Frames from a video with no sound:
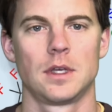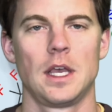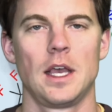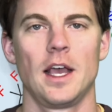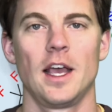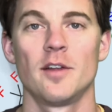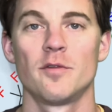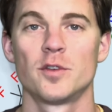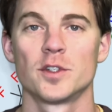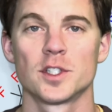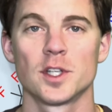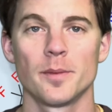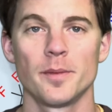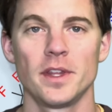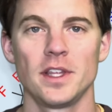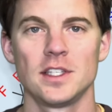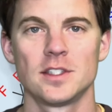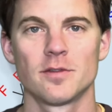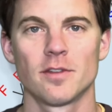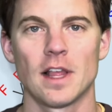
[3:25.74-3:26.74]
And for some of
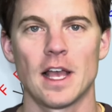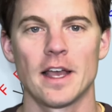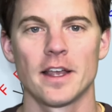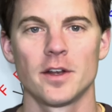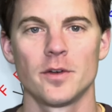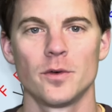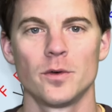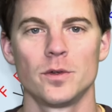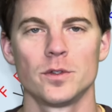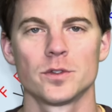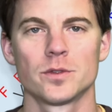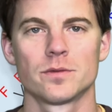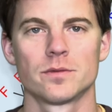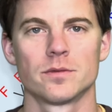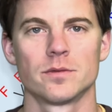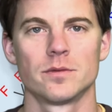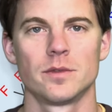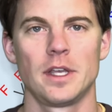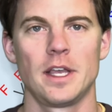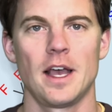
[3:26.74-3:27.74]
these flagging rules,
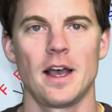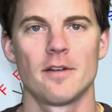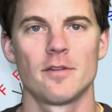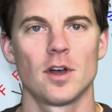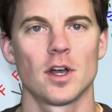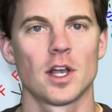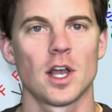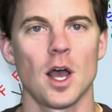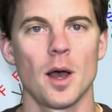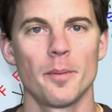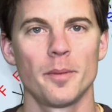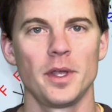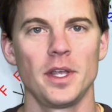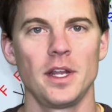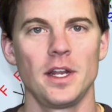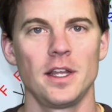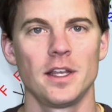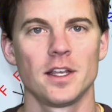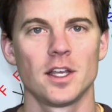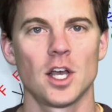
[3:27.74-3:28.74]
we have
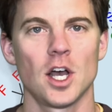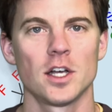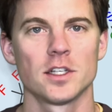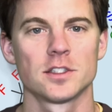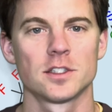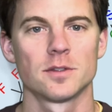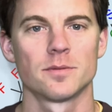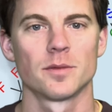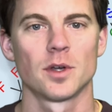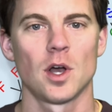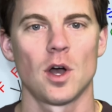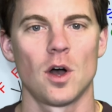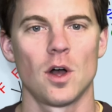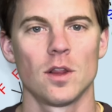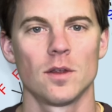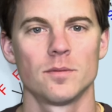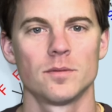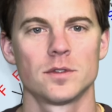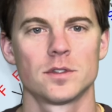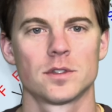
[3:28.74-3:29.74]
accompanying custom
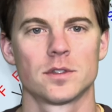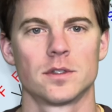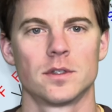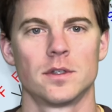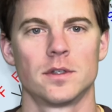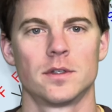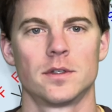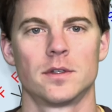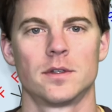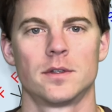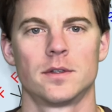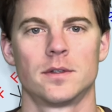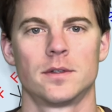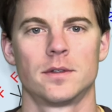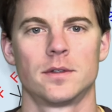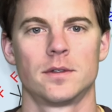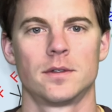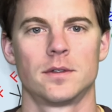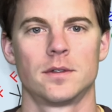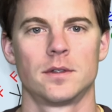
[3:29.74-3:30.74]
columns.
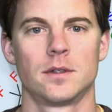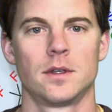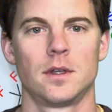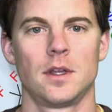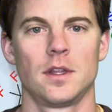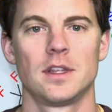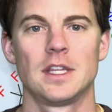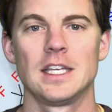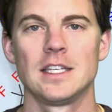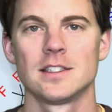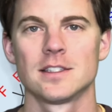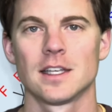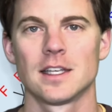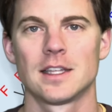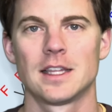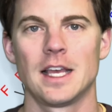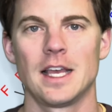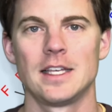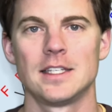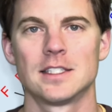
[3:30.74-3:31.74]
Things like
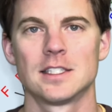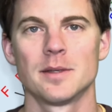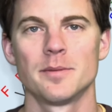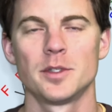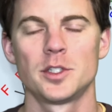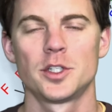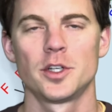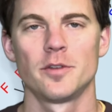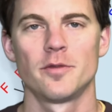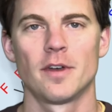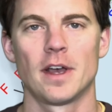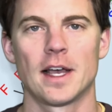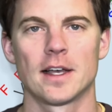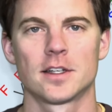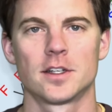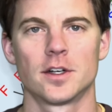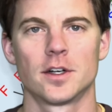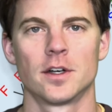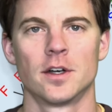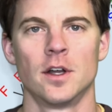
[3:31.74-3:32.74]
the asymmetry
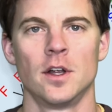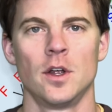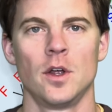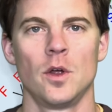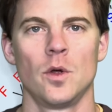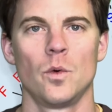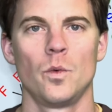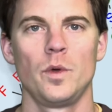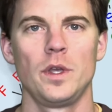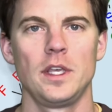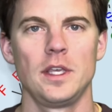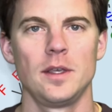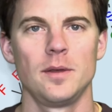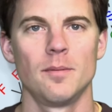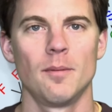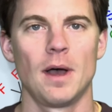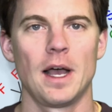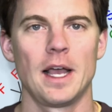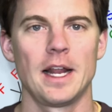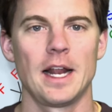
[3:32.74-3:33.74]
factor, we
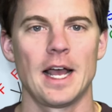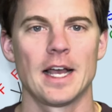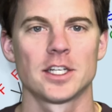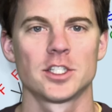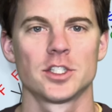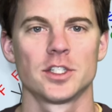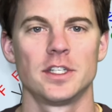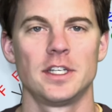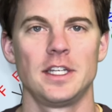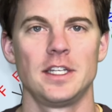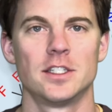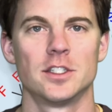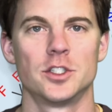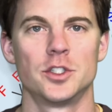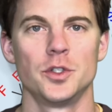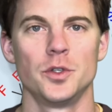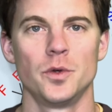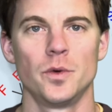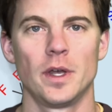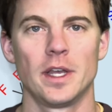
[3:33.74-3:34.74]
might actually need to
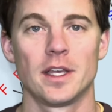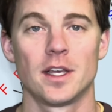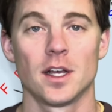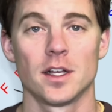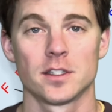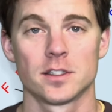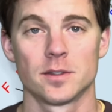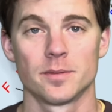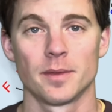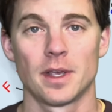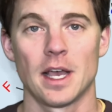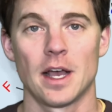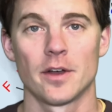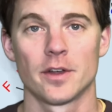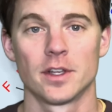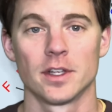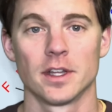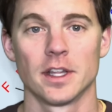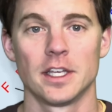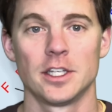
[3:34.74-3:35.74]
do a custom
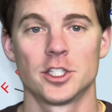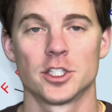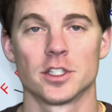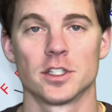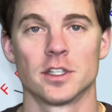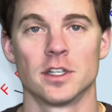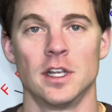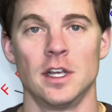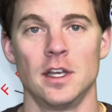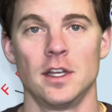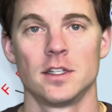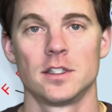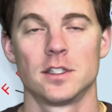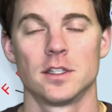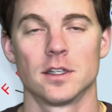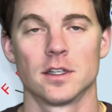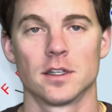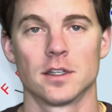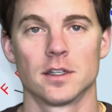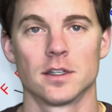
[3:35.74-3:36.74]
calculation
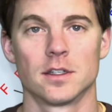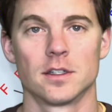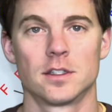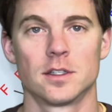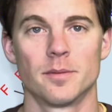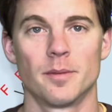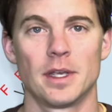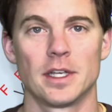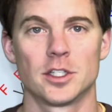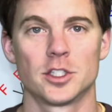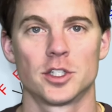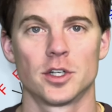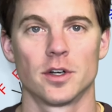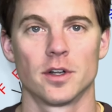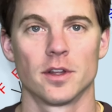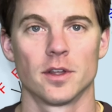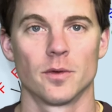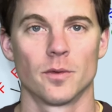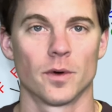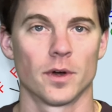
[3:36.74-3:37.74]
to make sure
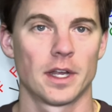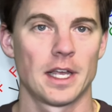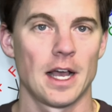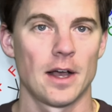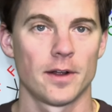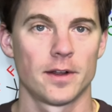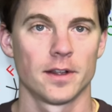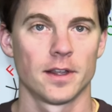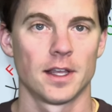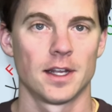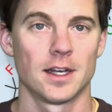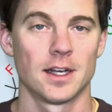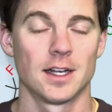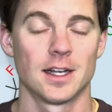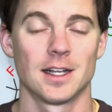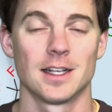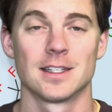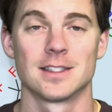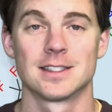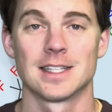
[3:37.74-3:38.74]
that we're calculating it
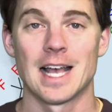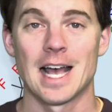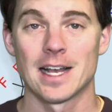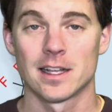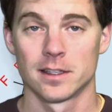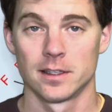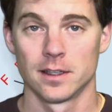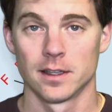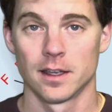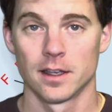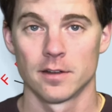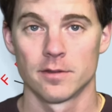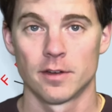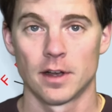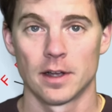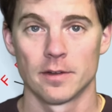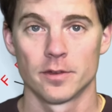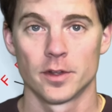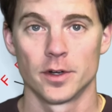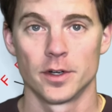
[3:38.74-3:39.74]
exactly like
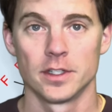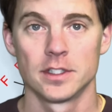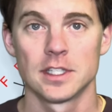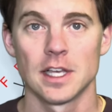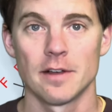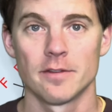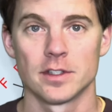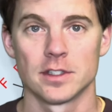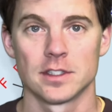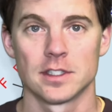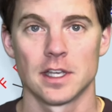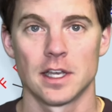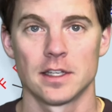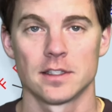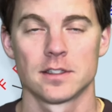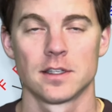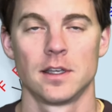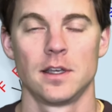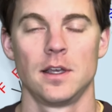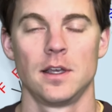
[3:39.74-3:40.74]
537
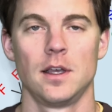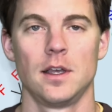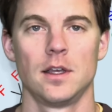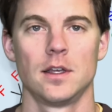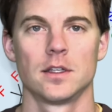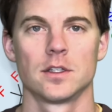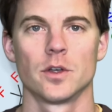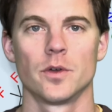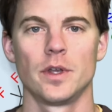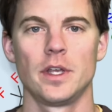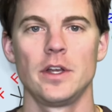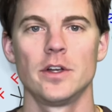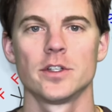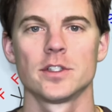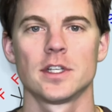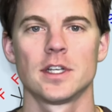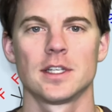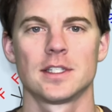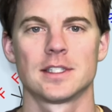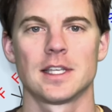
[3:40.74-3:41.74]
says. So here's
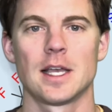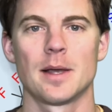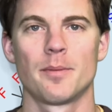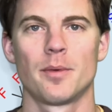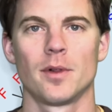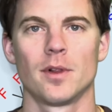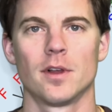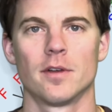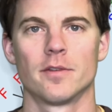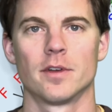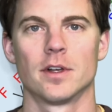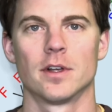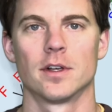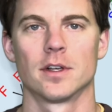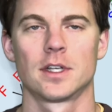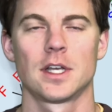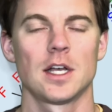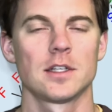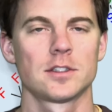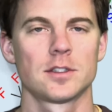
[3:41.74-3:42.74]
an example of a
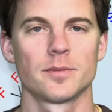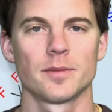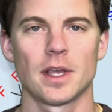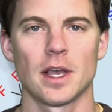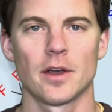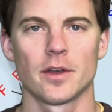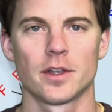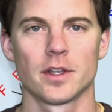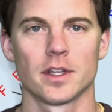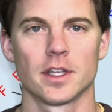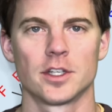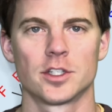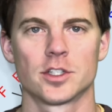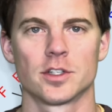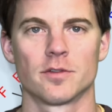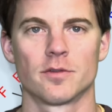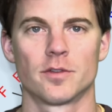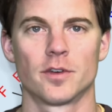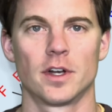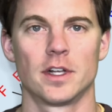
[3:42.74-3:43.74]
custom
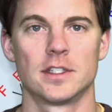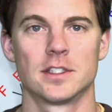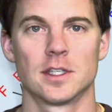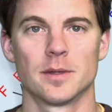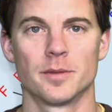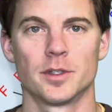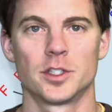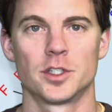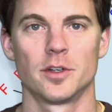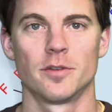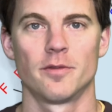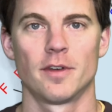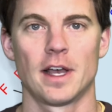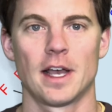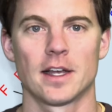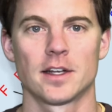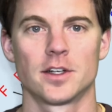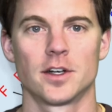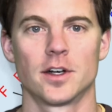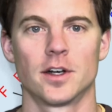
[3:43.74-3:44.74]
calculation for asymmetry
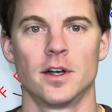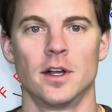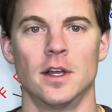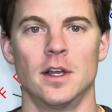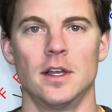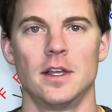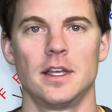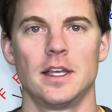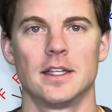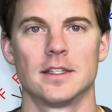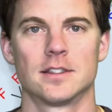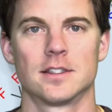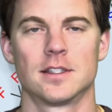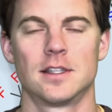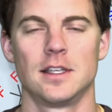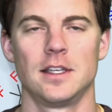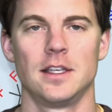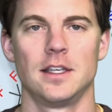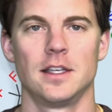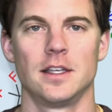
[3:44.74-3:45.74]
factor. It's
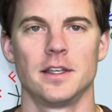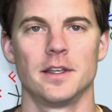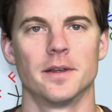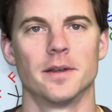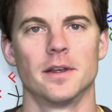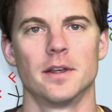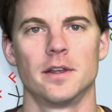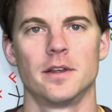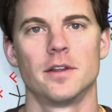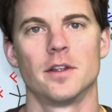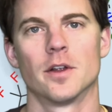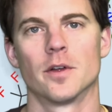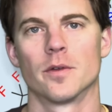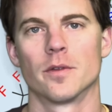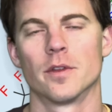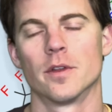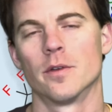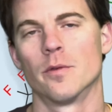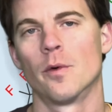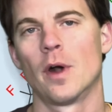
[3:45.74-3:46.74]
the
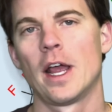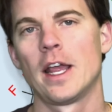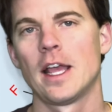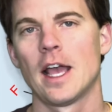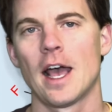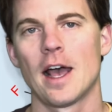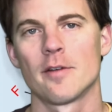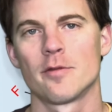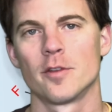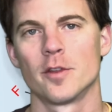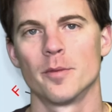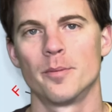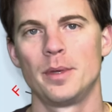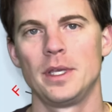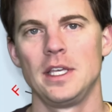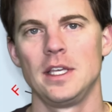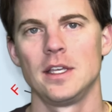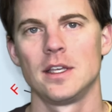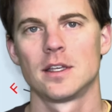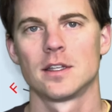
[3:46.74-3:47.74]
right half of the
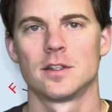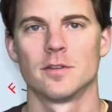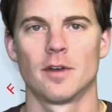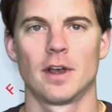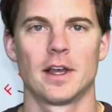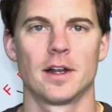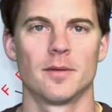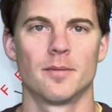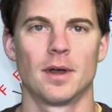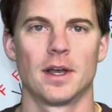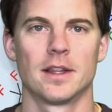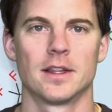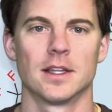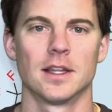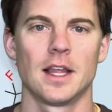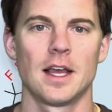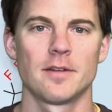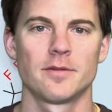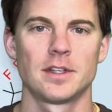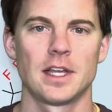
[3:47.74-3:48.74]
peak divided by the
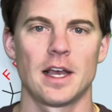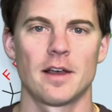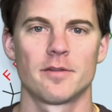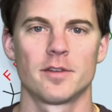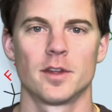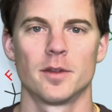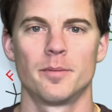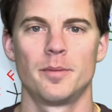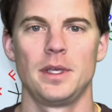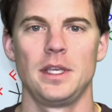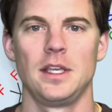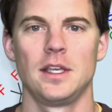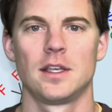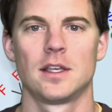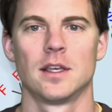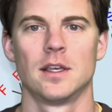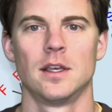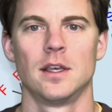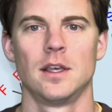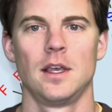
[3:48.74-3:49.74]
left half of the
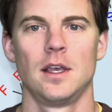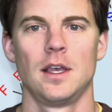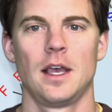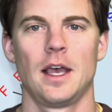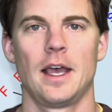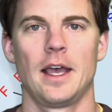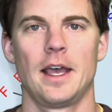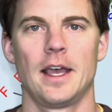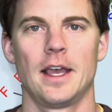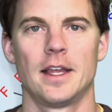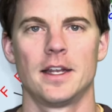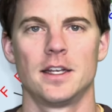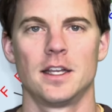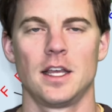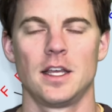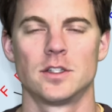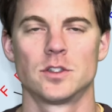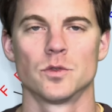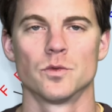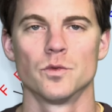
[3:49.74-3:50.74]
peak. And
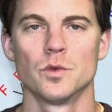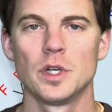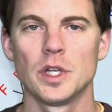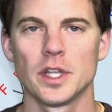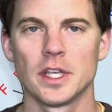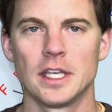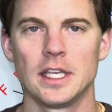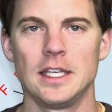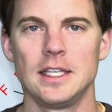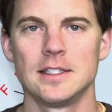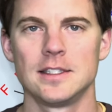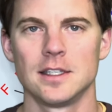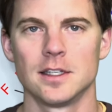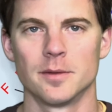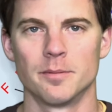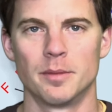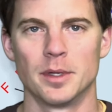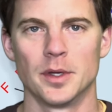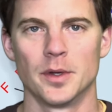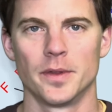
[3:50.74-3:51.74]
it's really easy to
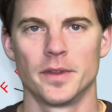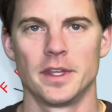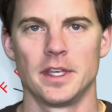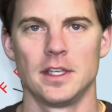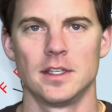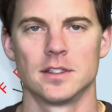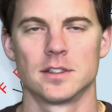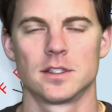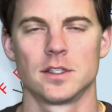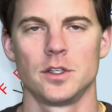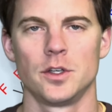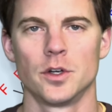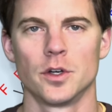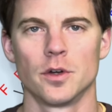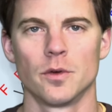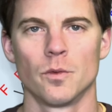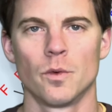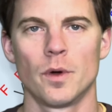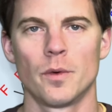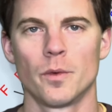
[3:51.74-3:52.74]
build these.
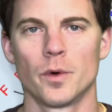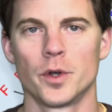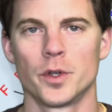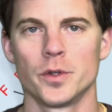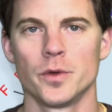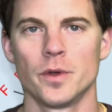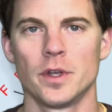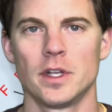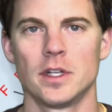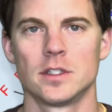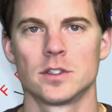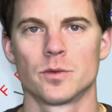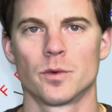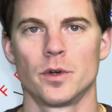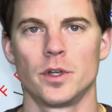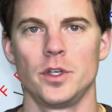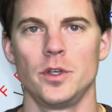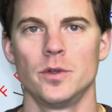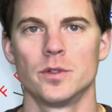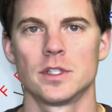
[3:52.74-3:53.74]
What we're doing is we're
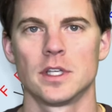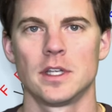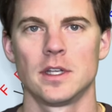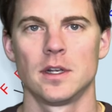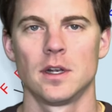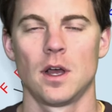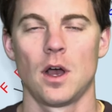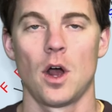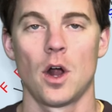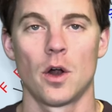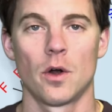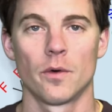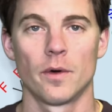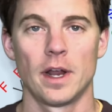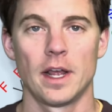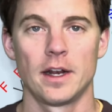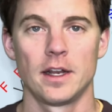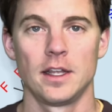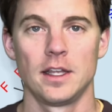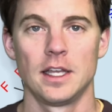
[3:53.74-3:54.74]
using
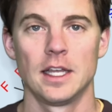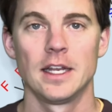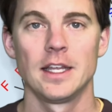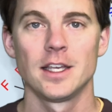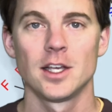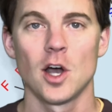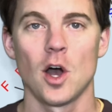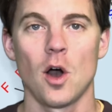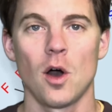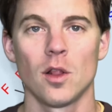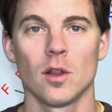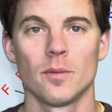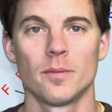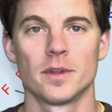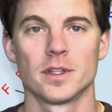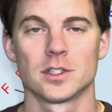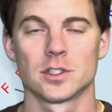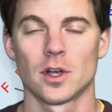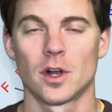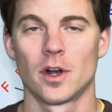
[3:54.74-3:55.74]
already any column
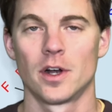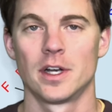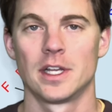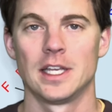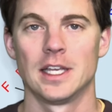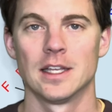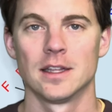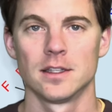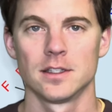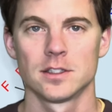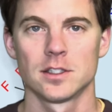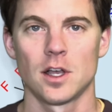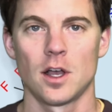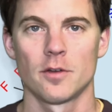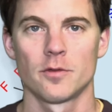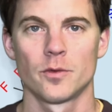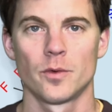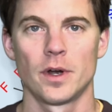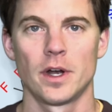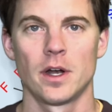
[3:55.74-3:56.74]
that's already in the
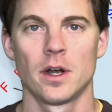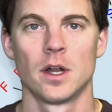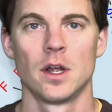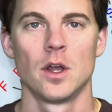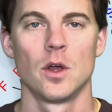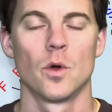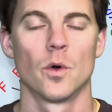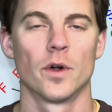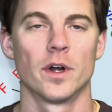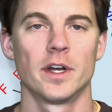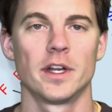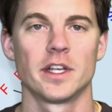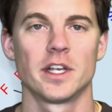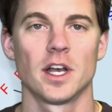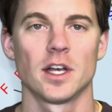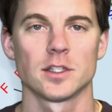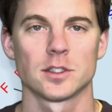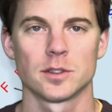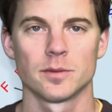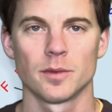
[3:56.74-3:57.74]
software or any
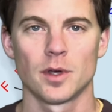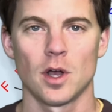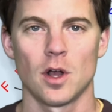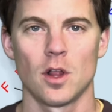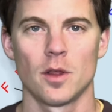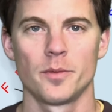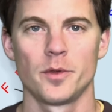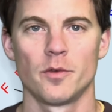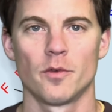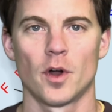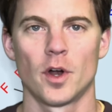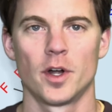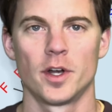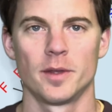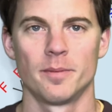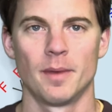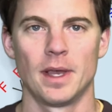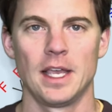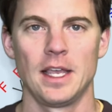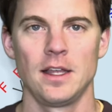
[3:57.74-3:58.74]
custom column you've already
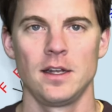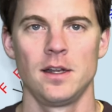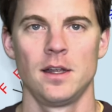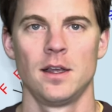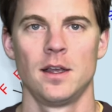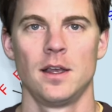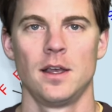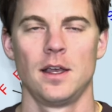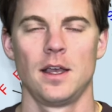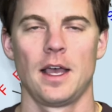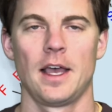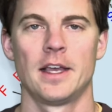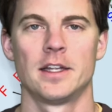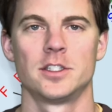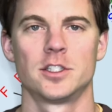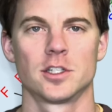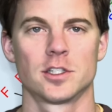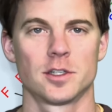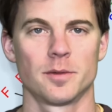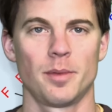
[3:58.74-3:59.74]
made and
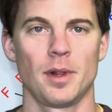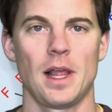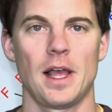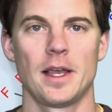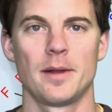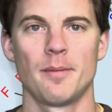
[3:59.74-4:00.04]
just applying